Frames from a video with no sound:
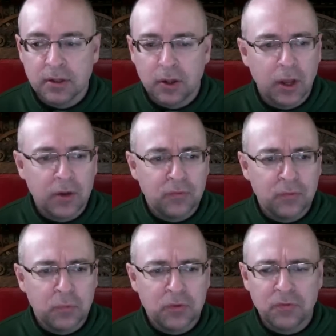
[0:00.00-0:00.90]
And
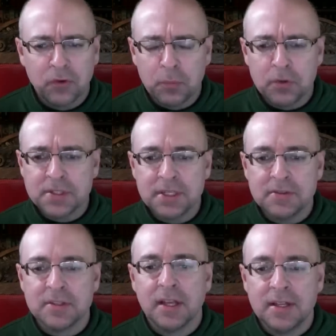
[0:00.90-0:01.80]
for, for perceived
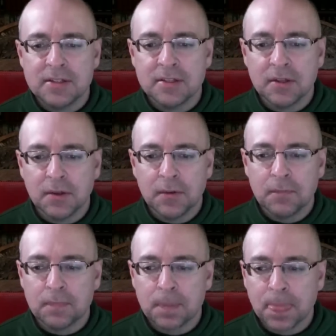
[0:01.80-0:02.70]
slights,
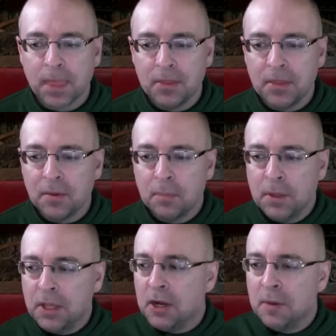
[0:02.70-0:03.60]

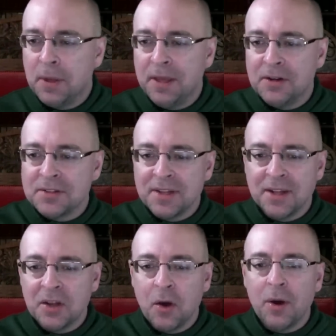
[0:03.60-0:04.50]
P Peterson
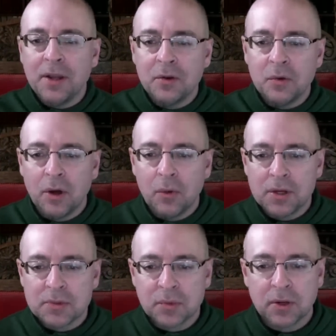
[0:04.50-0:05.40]
had no idea who I
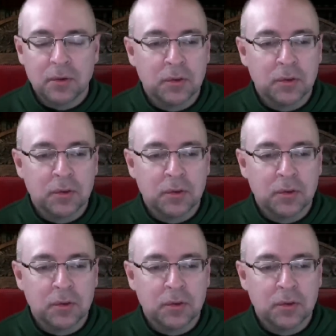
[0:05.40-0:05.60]
was when I wrote the